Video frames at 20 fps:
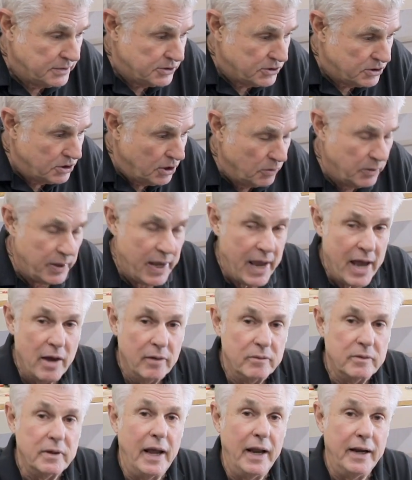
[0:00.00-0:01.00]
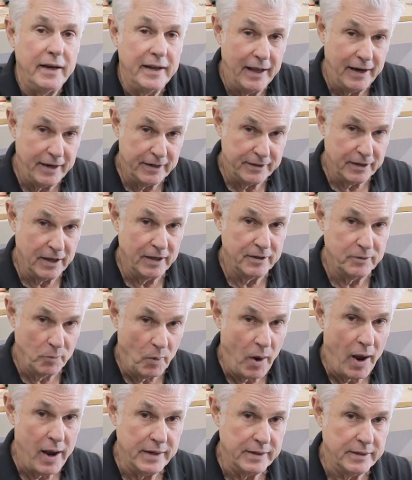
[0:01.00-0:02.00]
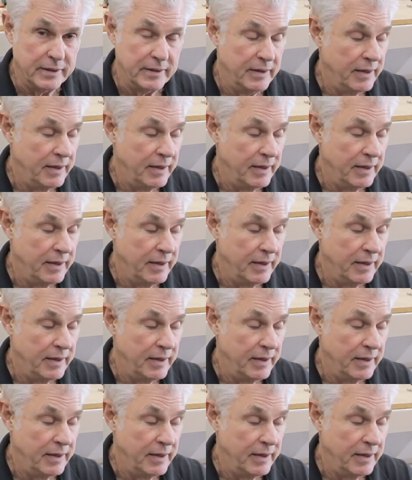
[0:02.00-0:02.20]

slow down and get it done right.